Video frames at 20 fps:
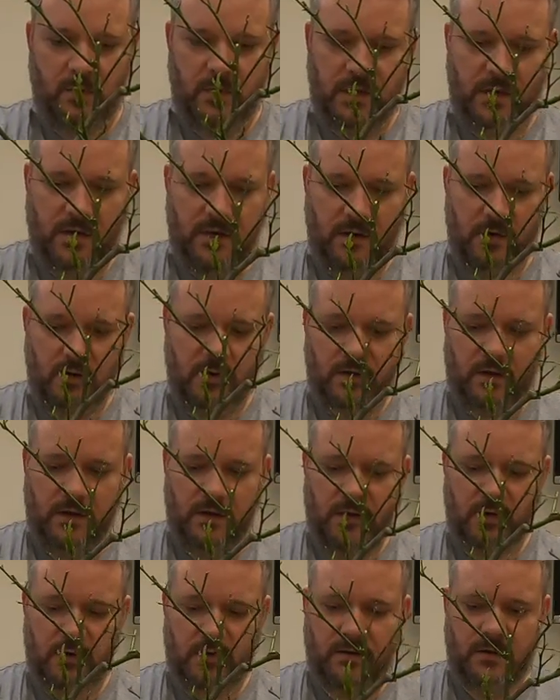we can look
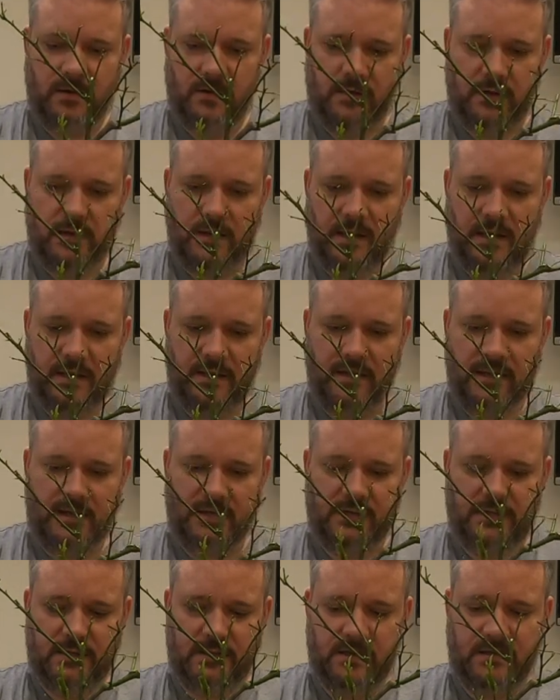at getting
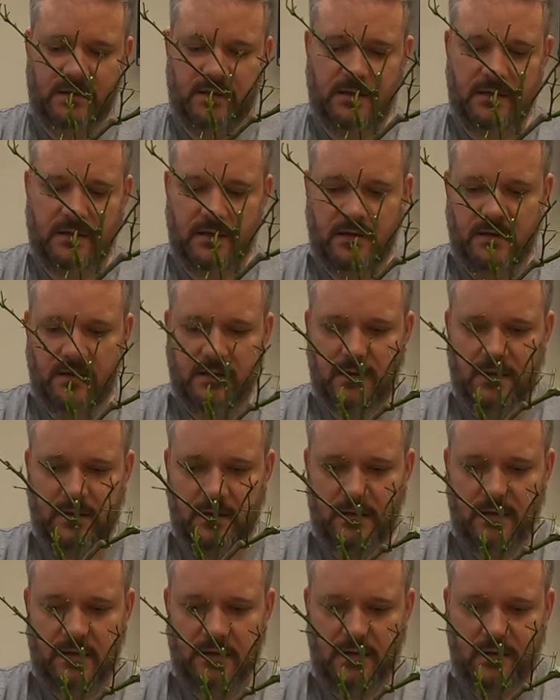this
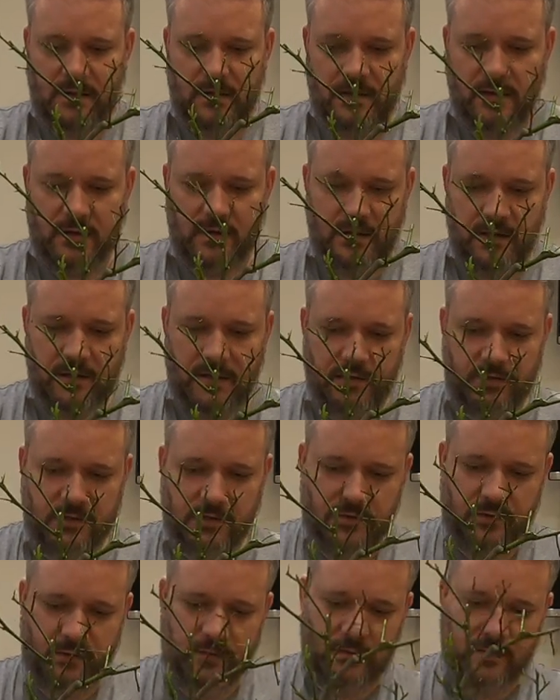
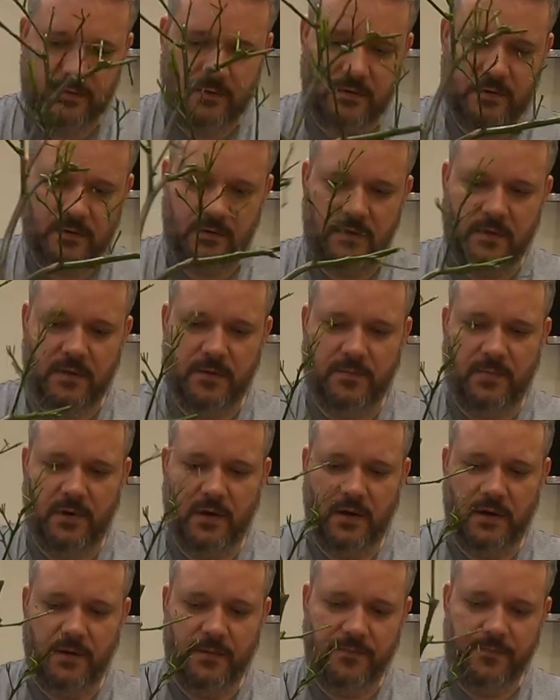into the
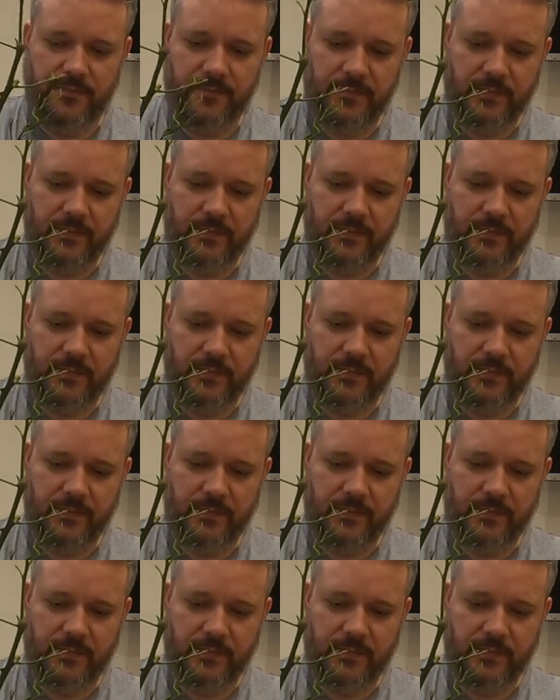pot.